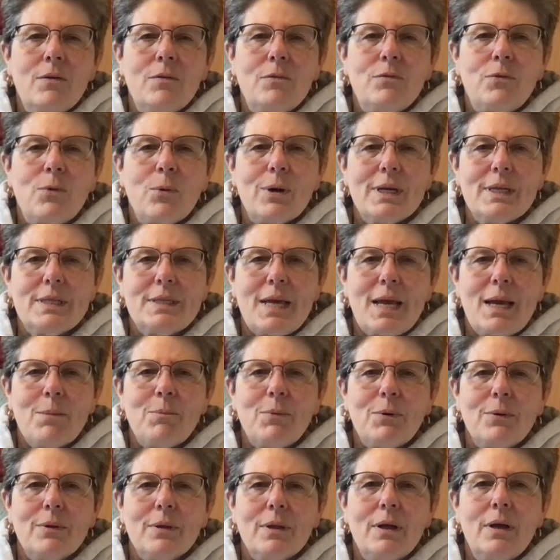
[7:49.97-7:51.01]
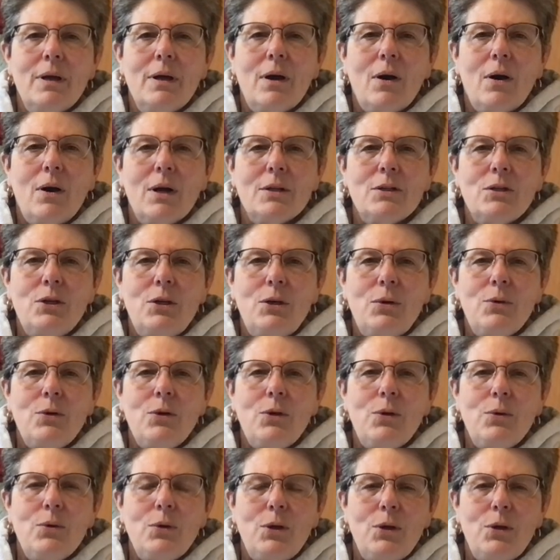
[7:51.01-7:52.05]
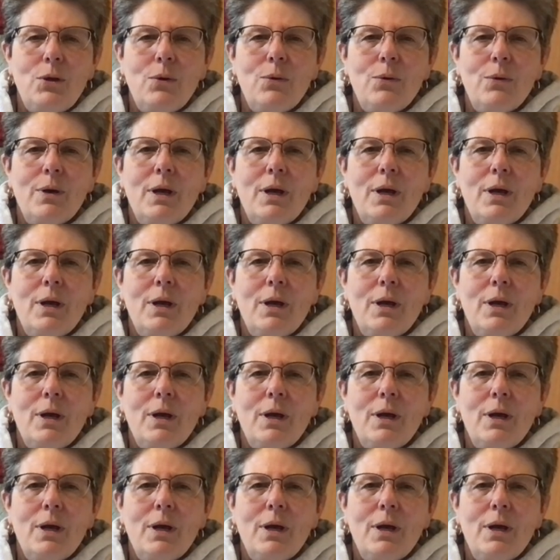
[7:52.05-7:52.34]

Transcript: For example, on QQQ,